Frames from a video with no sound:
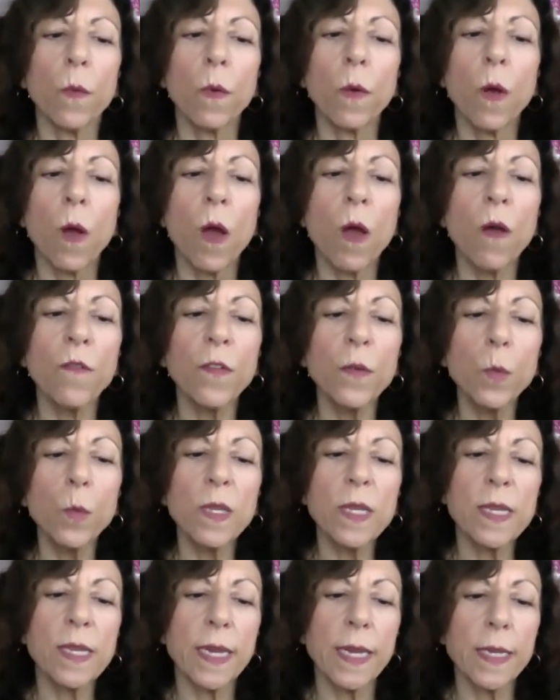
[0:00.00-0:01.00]
Often
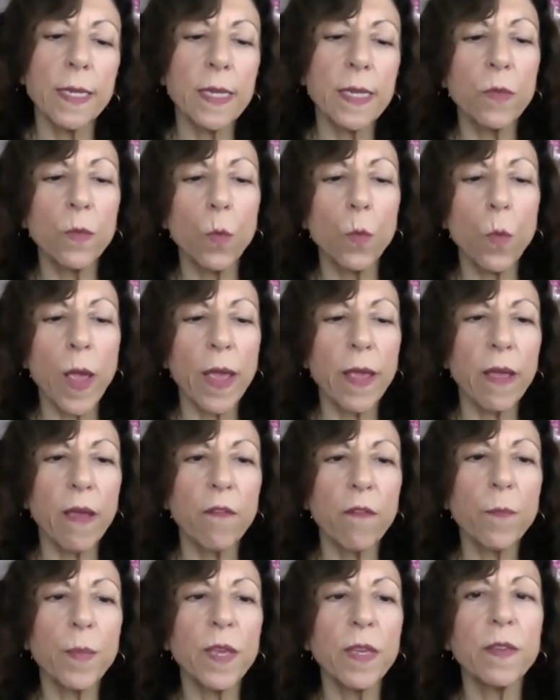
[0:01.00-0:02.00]
what stands in the way
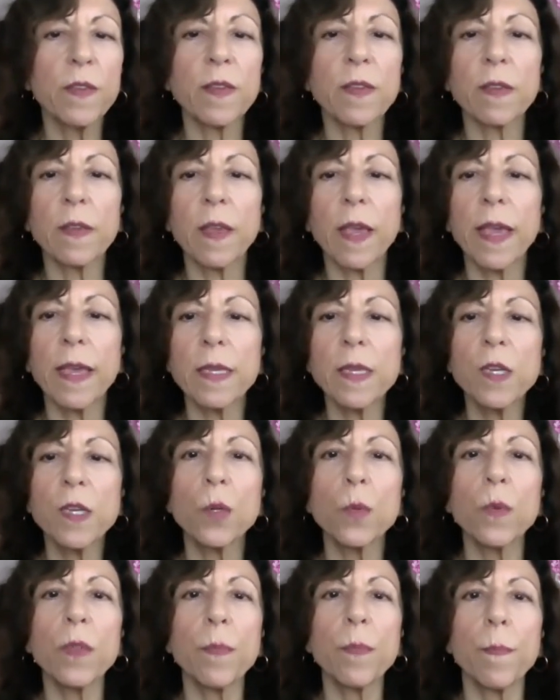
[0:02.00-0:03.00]
of peace has to
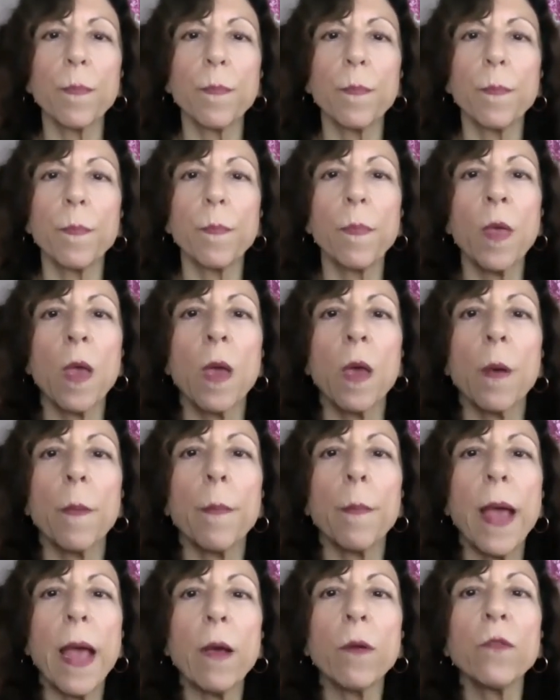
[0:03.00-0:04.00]
do with
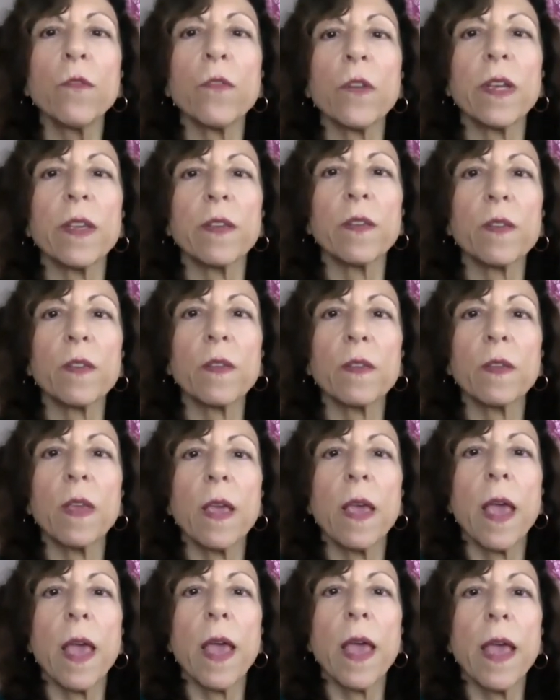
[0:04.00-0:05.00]
boundaries
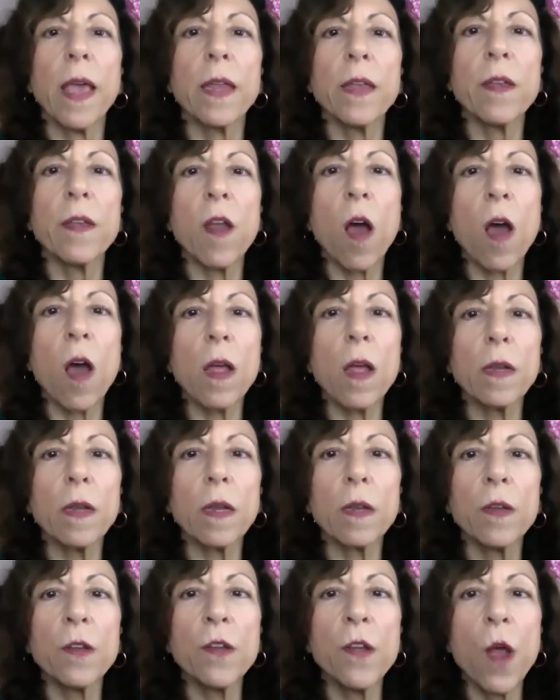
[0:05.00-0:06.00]
and not
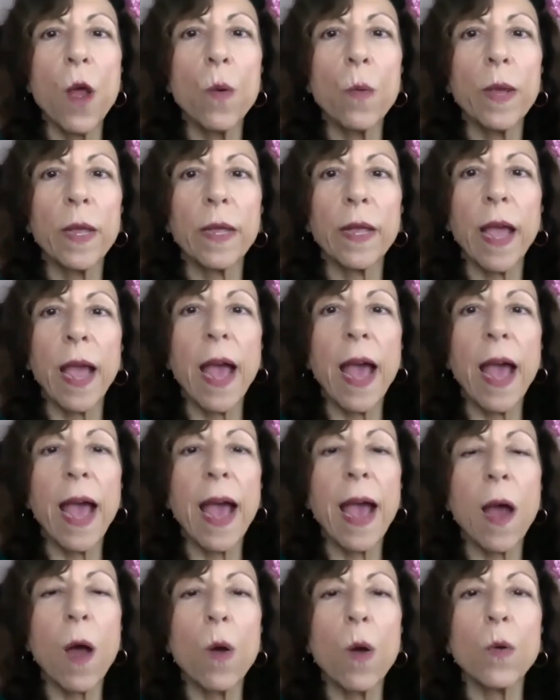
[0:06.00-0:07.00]
knowing
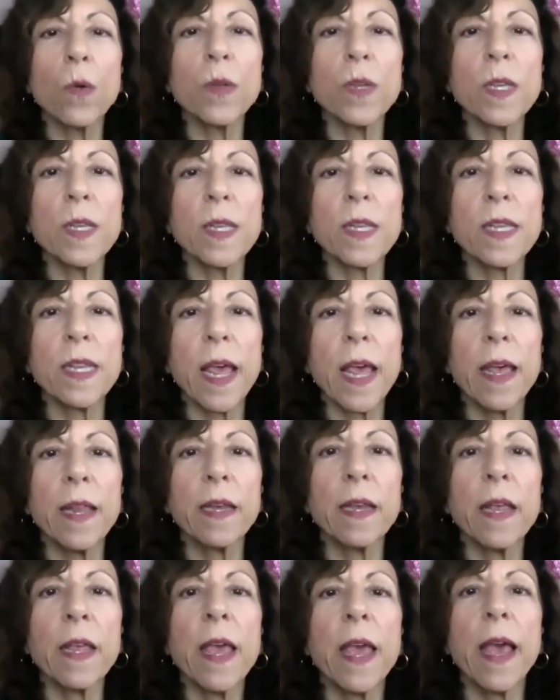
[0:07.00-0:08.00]
how to set
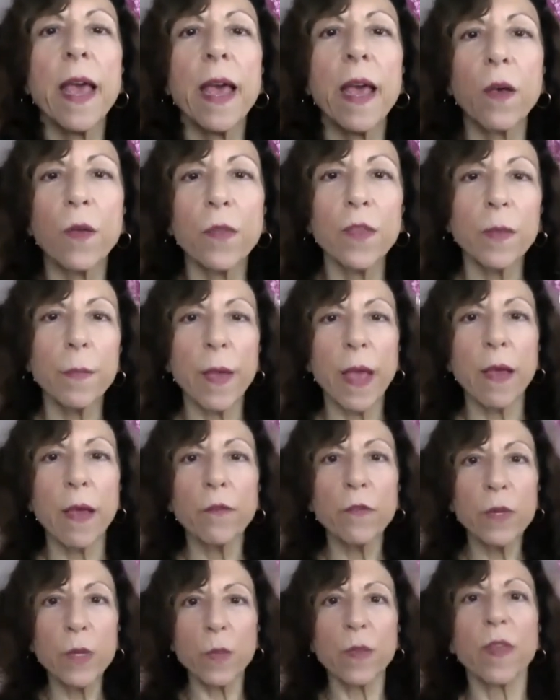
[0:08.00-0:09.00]
healthy
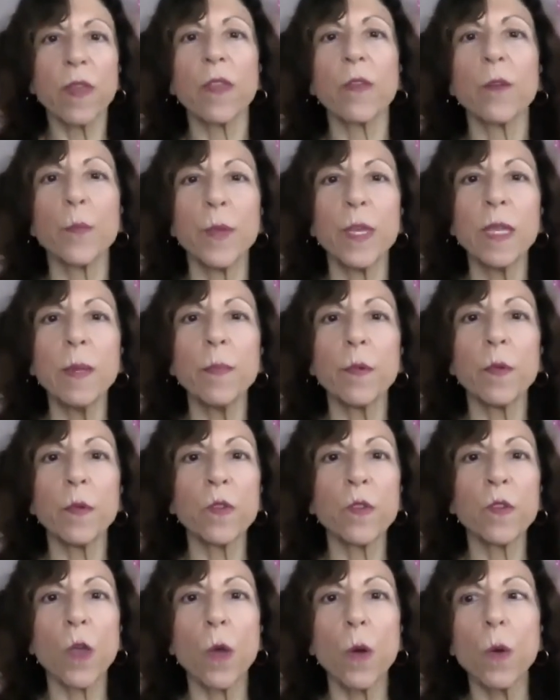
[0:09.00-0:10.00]
boundaries with other people.
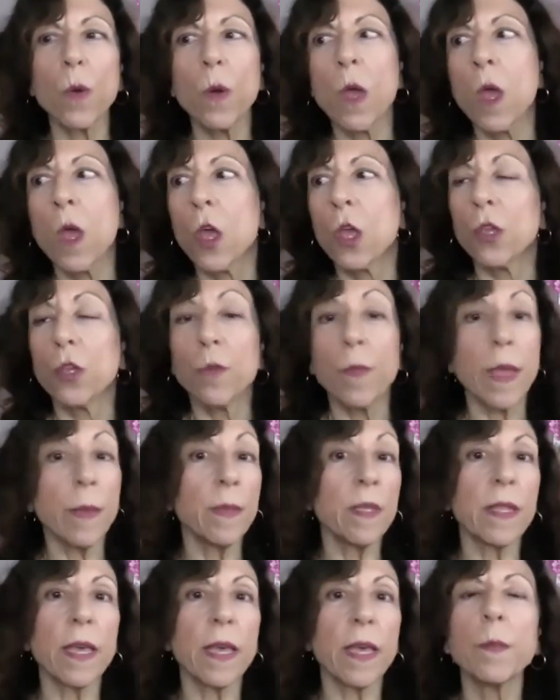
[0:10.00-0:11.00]
So you may
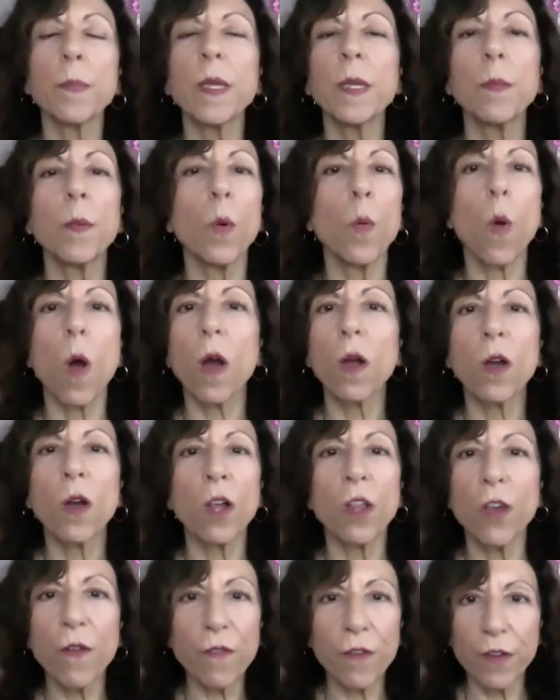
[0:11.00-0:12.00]
be letting people walk all
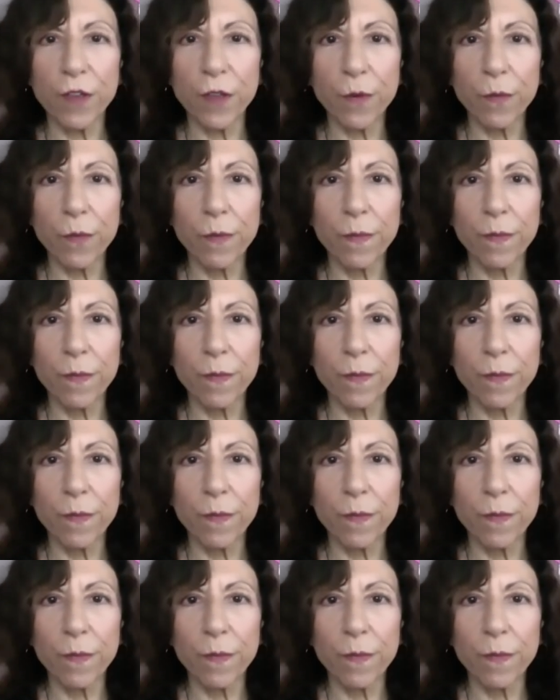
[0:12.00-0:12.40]
over you.